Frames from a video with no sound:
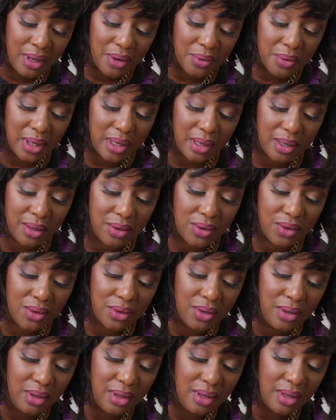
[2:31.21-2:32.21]
There we
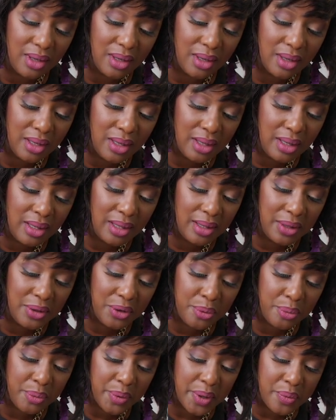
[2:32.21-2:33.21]
go, a
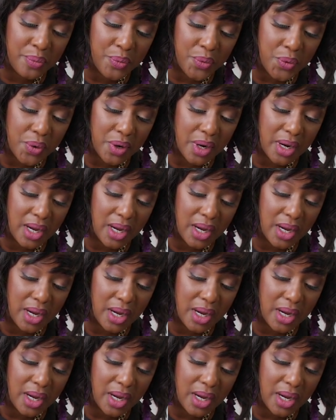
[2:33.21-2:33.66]
little bit more.